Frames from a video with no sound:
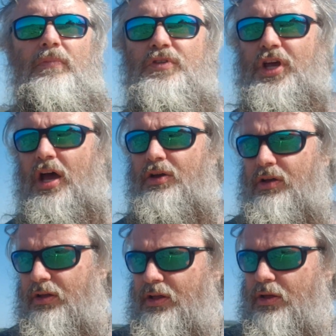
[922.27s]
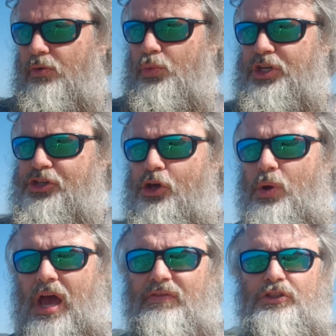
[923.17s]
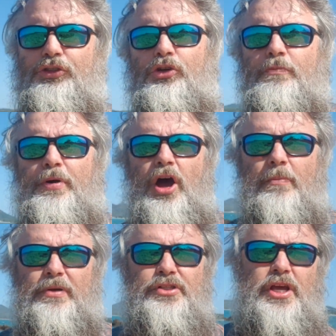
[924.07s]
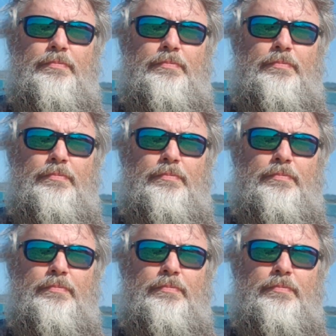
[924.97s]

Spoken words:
So we do have a true purpose.